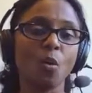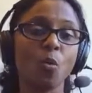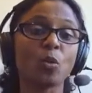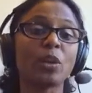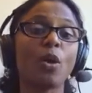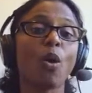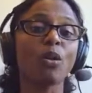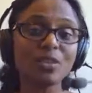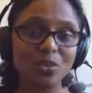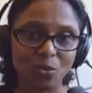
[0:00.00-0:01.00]
what we
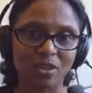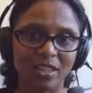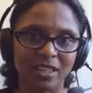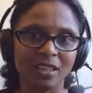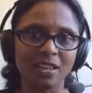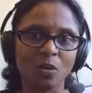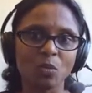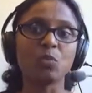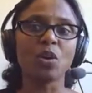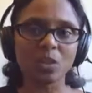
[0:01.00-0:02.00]
also did
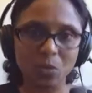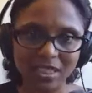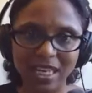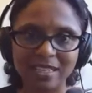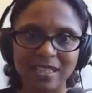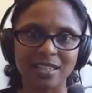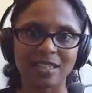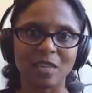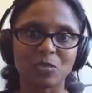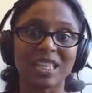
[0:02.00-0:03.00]
we worked with the data center
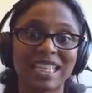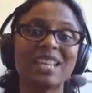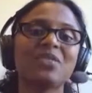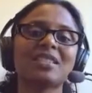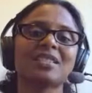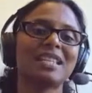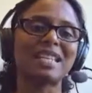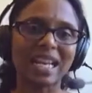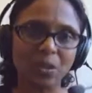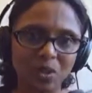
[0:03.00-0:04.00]
team to give us the
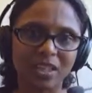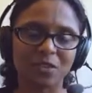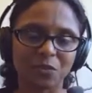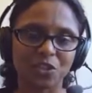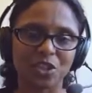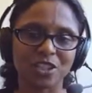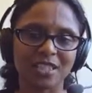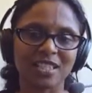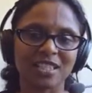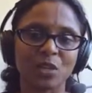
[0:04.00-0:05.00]
network infrastructure
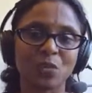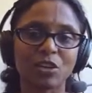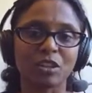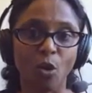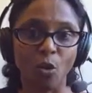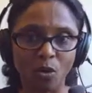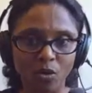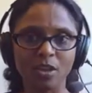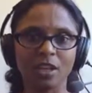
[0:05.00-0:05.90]
such that we could go